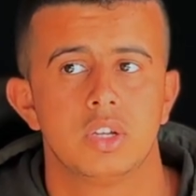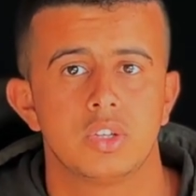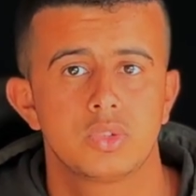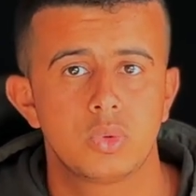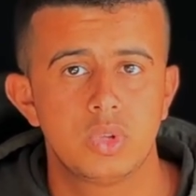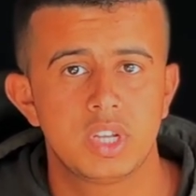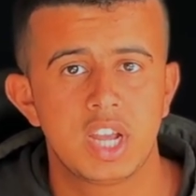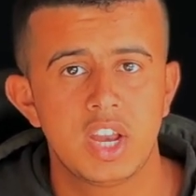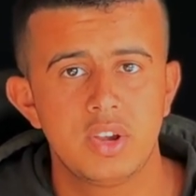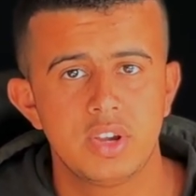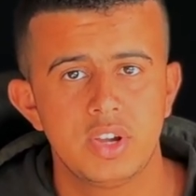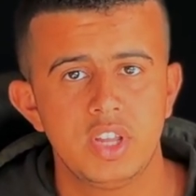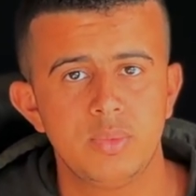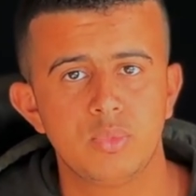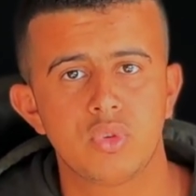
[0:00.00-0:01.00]
So you can
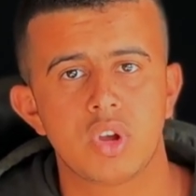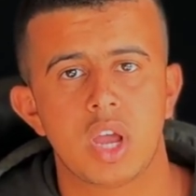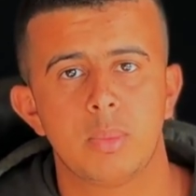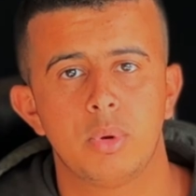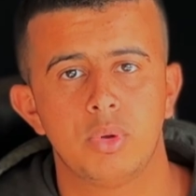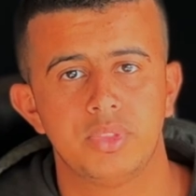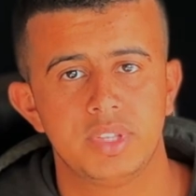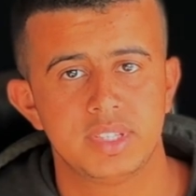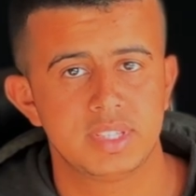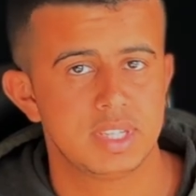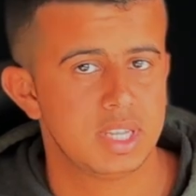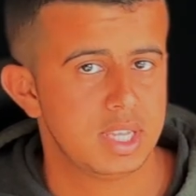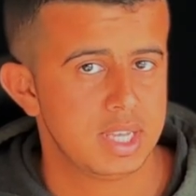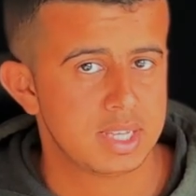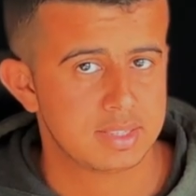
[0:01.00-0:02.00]
read more about this
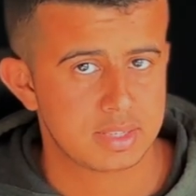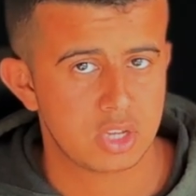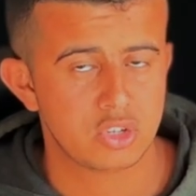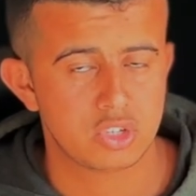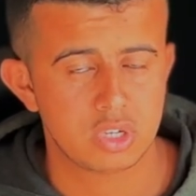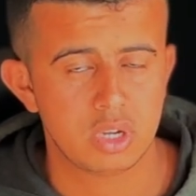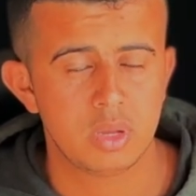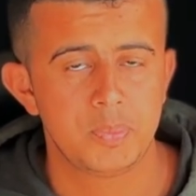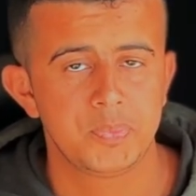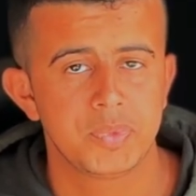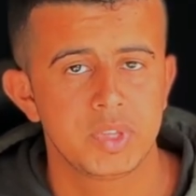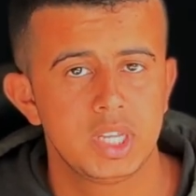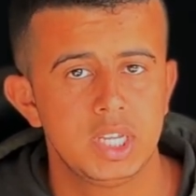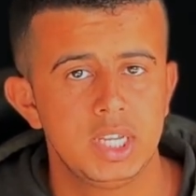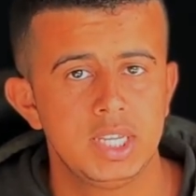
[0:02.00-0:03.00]
extension
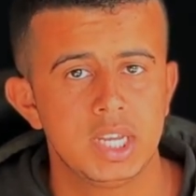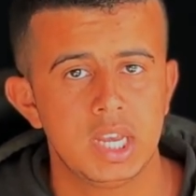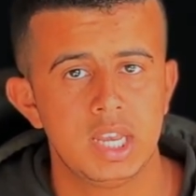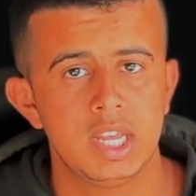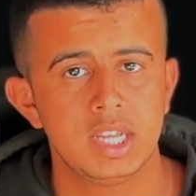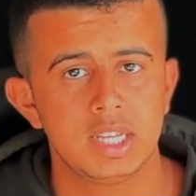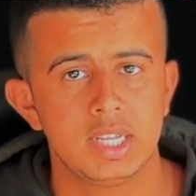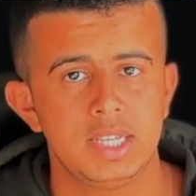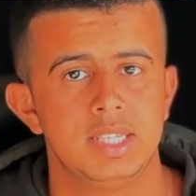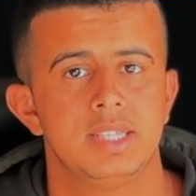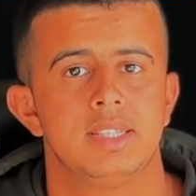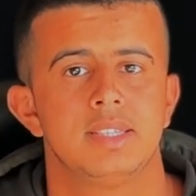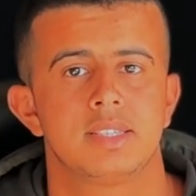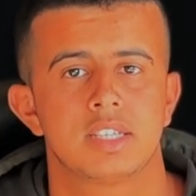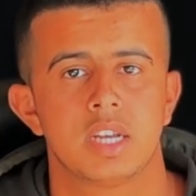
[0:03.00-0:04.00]
in a link in
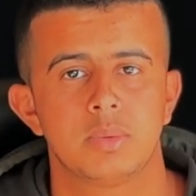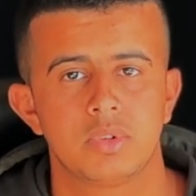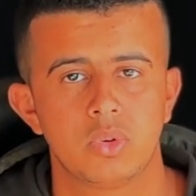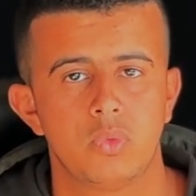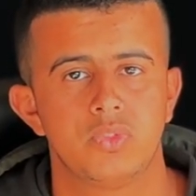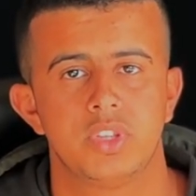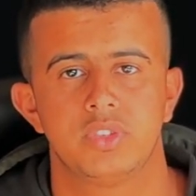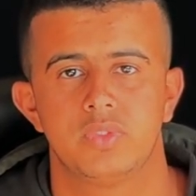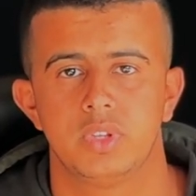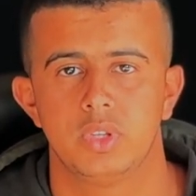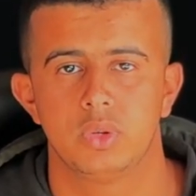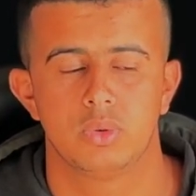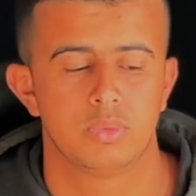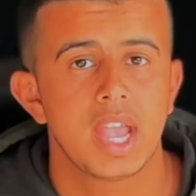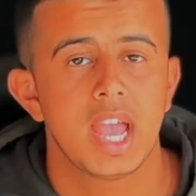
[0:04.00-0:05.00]
the description of this video.